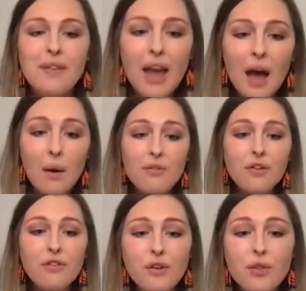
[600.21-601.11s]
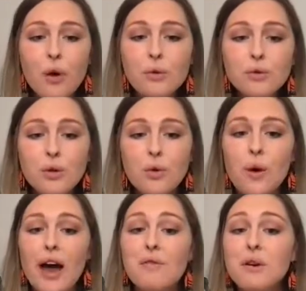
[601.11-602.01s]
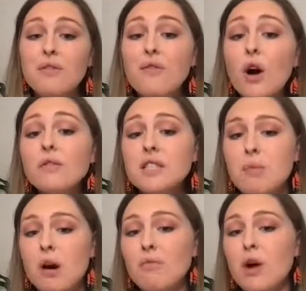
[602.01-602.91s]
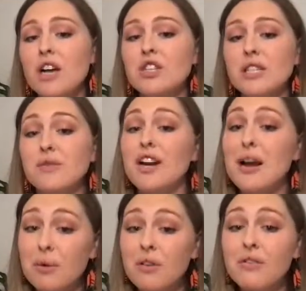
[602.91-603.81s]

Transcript: However, for those who have been involved in the MARF projects for a number of